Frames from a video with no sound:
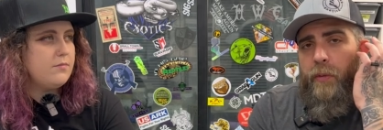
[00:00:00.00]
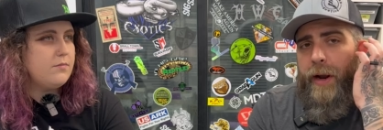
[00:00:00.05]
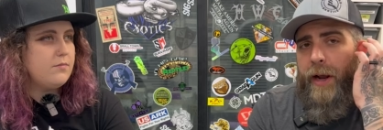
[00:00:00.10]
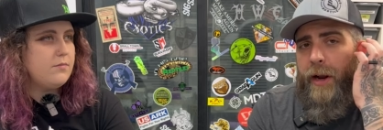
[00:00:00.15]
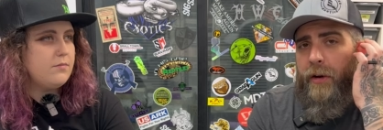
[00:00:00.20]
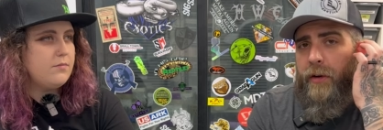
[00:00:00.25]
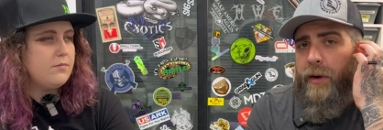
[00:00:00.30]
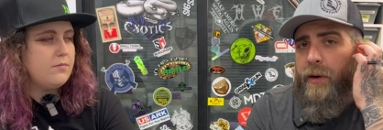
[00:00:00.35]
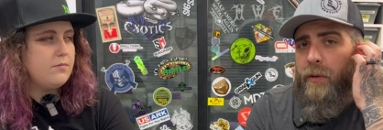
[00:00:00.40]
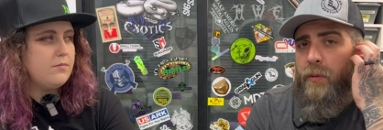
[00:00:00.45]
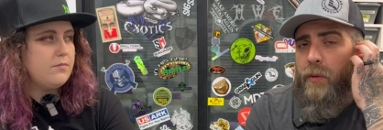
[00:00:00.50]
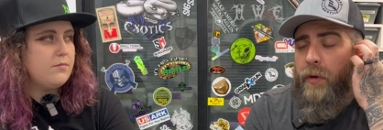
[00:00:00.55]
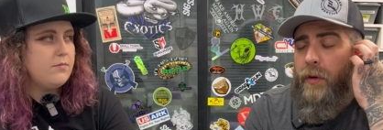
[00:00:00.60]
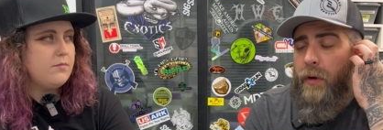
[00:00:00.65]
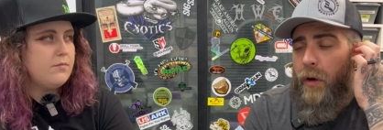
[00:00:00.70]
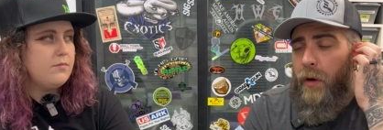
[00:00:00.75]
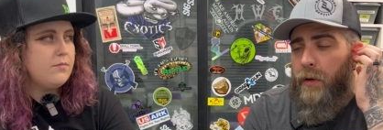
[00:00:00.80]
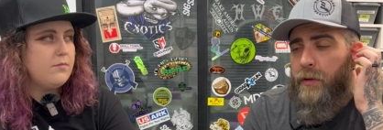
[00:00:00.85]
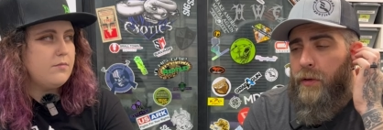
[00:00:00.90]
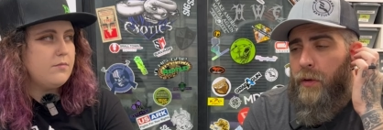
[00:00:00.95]
Speaker 1: Rattery were
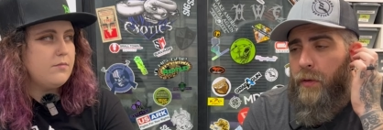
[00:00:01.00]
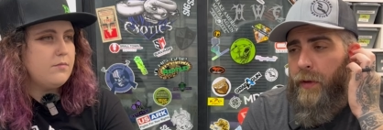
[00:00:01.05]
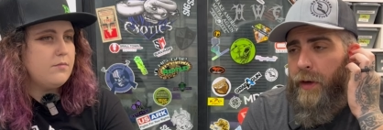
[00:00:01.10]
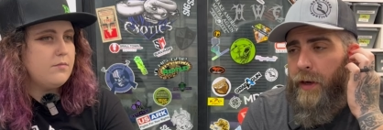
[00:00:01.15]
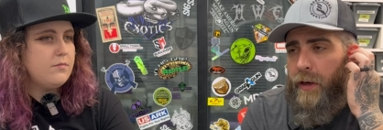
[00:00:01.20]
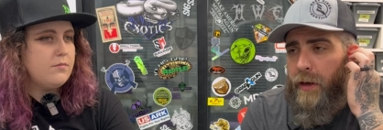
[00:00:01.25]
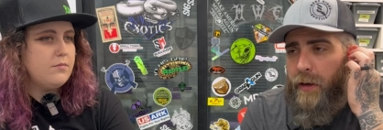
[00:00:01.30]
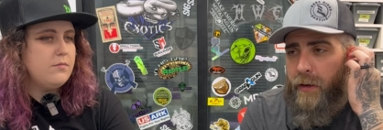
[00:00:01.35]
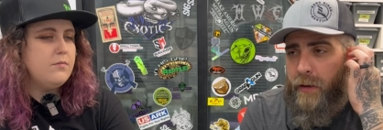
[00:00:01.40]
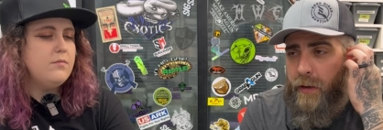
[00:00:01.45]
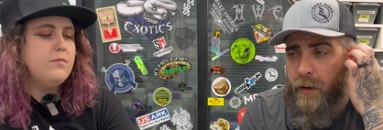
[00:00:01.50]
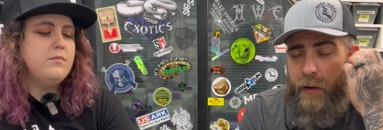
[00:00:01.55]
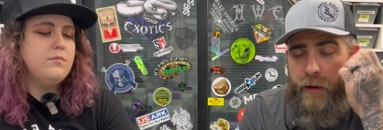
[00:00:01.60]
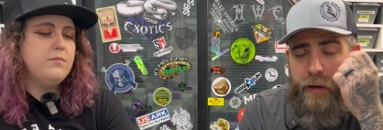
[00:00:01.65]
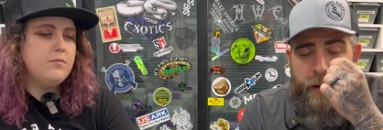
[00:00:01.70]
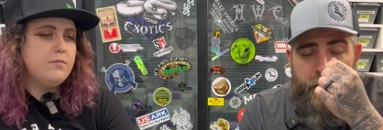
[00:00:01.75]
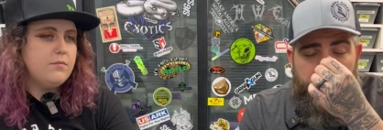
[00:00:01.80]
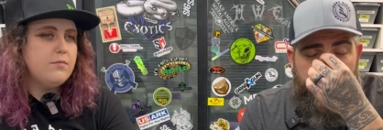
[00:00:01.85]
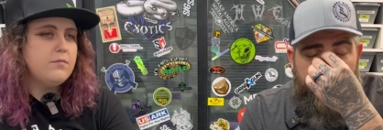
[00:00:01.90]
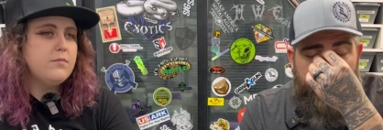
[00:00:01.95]
also there.
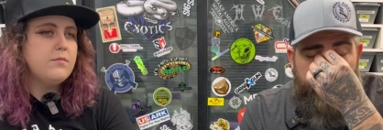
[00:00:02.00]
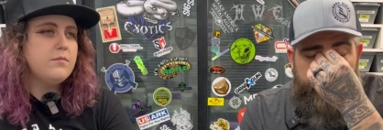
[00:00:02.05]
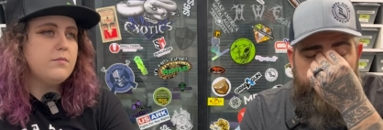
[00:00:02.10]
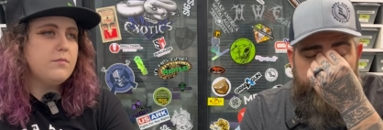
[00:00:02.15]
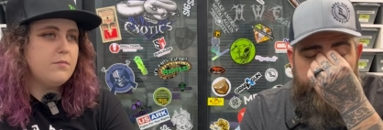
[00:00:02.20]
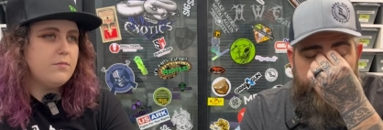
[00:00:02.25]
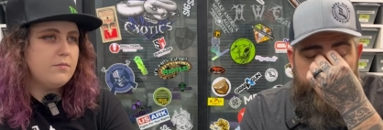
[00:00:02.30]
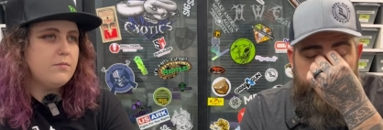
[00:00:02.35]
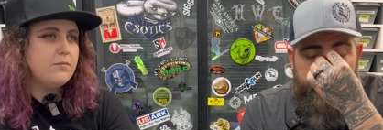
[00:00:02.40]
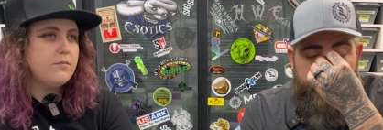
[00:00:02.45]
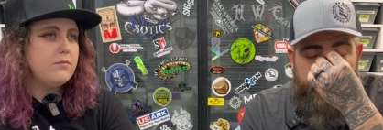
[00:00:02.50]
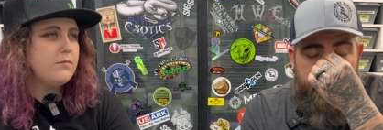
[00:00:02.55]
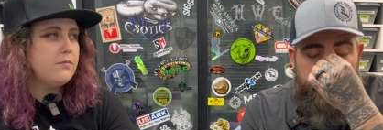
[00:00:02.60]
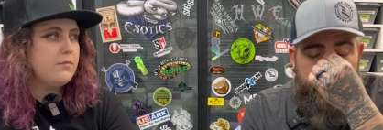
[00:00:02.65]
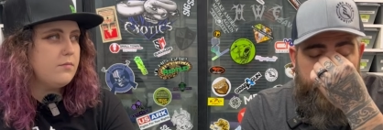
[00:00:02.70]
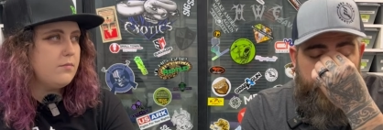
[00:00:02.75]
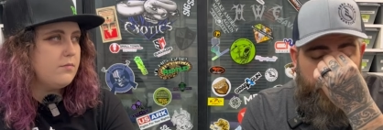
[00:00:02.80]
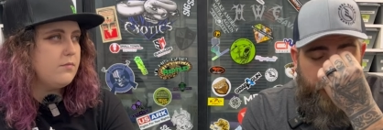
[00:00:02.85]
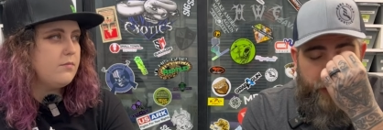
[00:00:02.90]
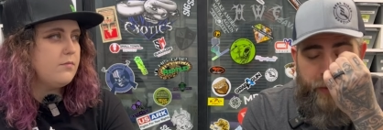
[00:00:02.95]
And,
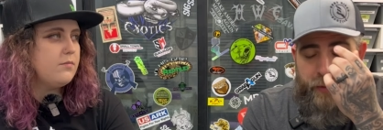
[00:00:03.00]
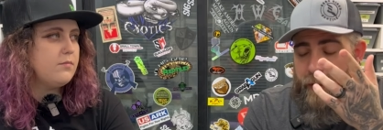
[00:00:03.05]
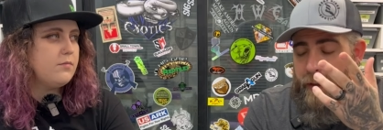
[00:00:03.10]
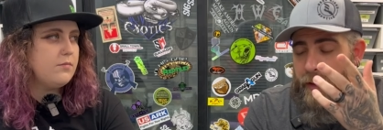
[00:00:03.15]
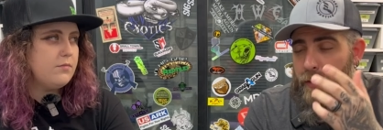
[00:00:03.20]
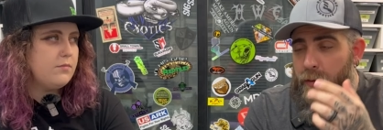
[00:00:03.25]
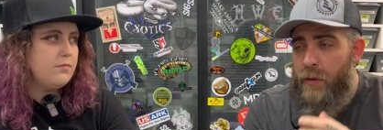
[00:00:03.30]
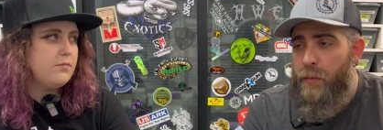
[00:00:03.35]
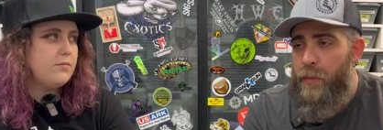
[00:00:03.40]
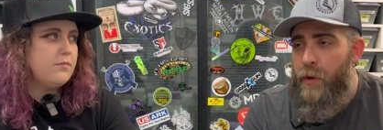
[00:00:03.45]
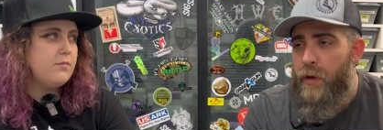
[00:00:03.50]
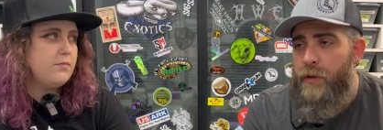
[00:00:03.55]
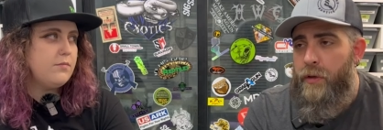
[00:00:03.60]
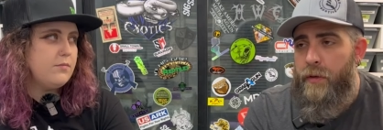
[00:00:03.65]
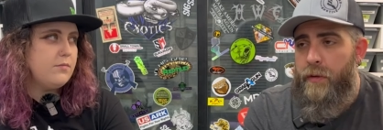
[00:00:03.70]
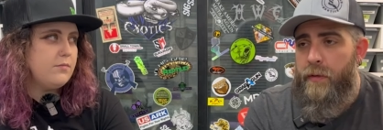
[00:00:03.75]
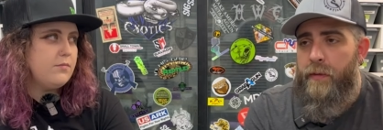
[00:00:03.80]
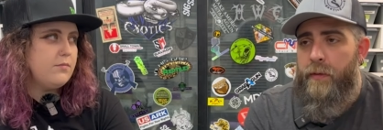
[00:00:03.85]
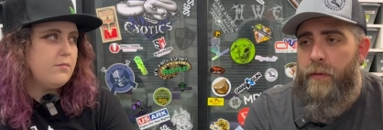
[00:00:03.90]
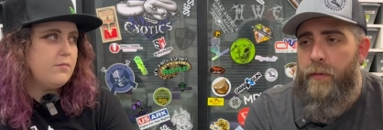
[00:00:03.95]
you know, it was a bunch
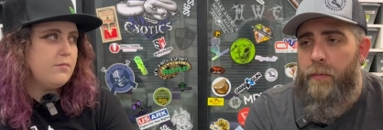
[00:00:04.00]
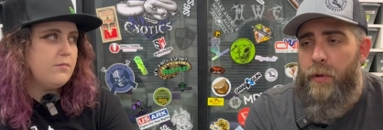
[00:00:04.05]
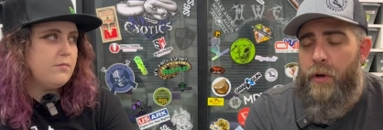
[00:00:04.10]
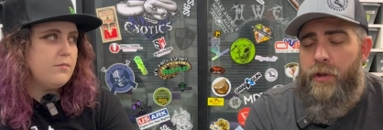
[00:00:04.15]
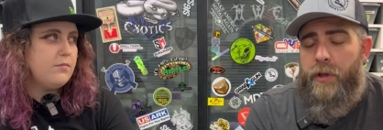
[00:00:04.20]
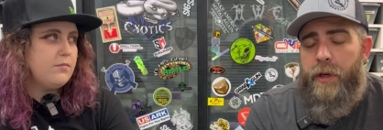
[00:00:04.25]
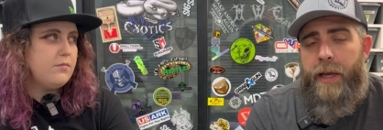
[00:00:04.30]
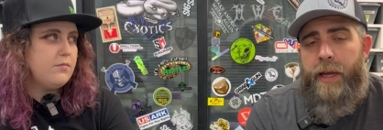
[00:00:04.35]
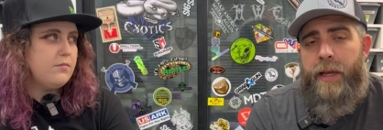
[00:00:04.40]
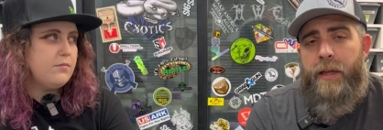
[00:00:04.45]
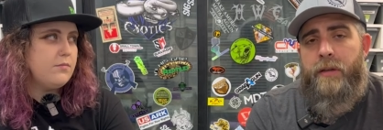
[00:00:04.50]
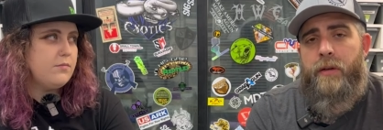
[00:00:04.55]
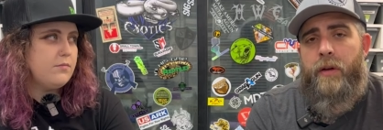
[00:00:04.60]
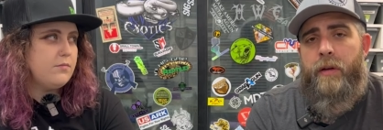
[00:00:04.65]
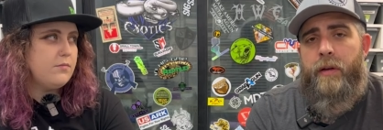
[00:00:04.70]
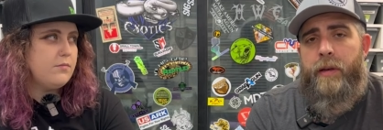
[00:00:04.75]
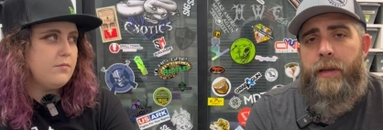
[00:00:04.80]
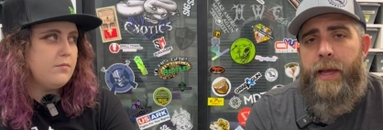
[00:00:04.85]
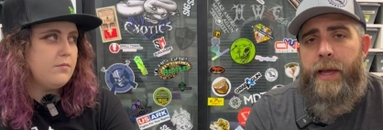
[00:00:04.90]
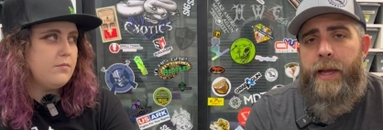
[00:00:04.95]
of bunch of hands
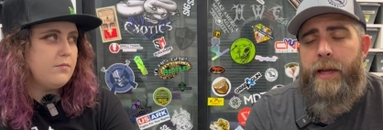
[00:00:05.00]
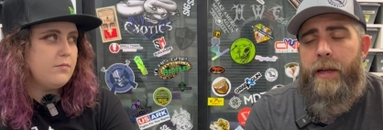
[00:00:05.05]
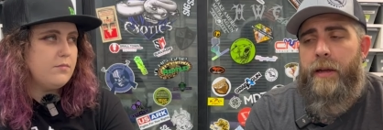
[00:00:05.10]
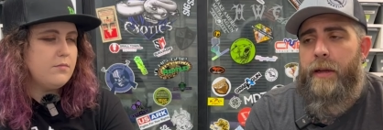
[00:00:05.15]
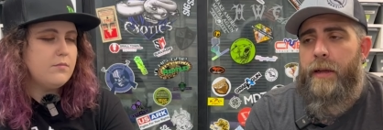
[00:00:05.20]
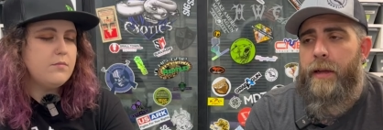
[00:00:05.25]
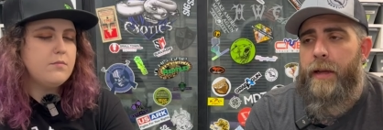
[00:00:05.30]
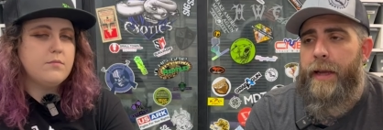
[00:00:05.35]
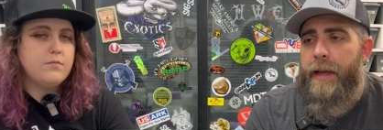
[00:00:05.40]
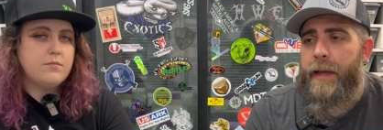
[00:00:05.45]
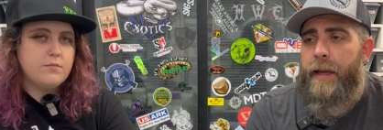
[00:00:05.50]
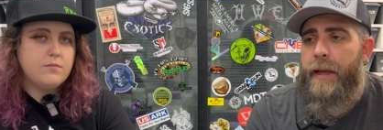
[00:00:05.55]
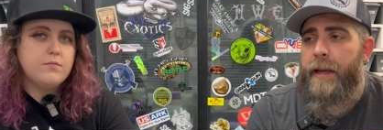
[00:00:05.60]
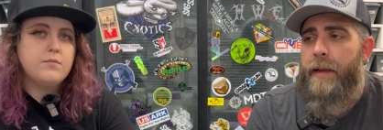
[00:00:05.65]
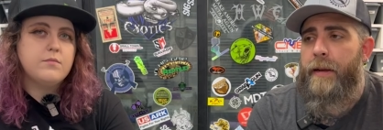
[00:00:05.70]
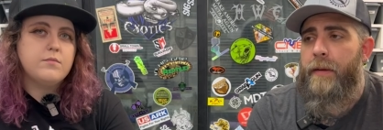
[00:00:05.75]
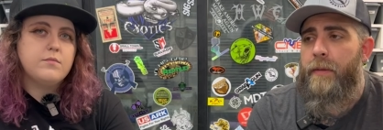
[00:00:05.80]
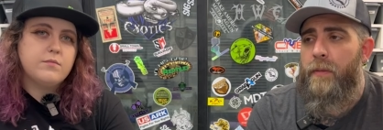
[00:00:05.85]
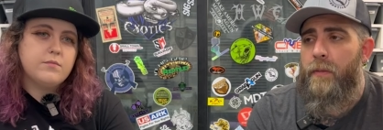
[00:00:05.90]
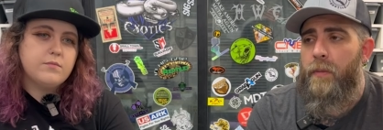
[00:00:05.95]
on deck.
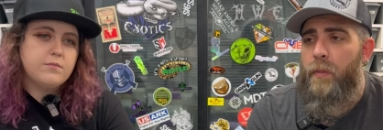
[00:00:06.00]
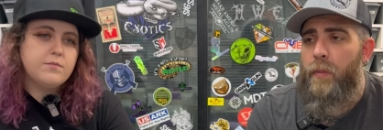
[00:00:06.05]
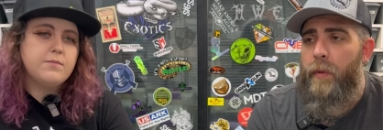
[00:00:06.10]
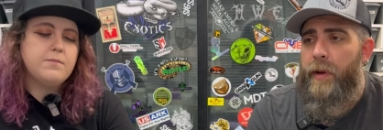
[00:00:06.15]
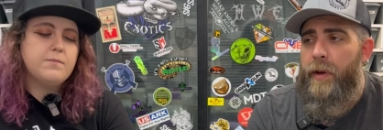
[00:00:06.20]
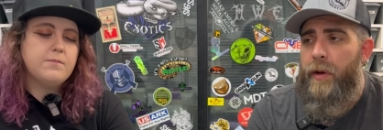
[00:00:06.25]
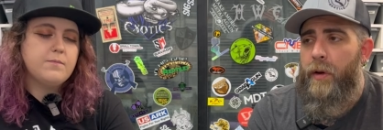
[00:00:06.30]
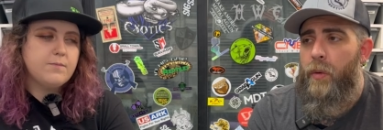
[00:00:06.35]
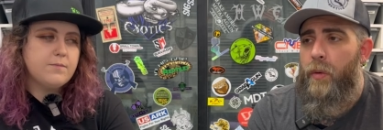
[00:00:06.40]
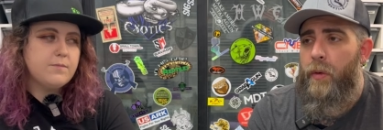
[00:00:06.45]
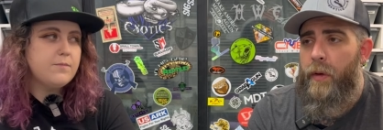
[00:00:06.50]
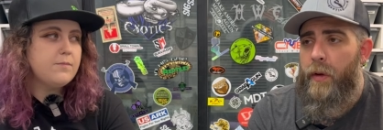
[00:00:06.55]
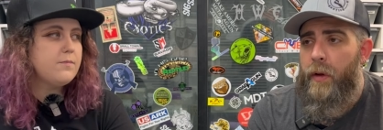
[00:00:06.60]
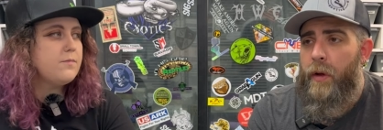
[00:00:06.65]
And, you know,